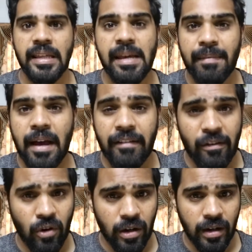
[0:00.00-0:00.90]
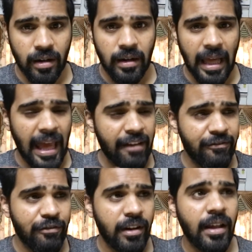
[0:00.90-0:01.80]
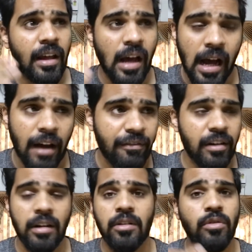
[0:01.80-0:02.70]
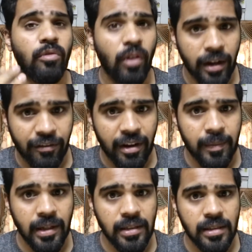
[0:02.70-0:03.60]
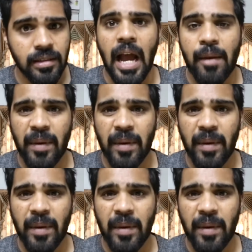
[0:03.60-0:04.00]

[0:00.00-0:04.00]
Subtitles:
Keep having water every half an hour to 45 minutes. I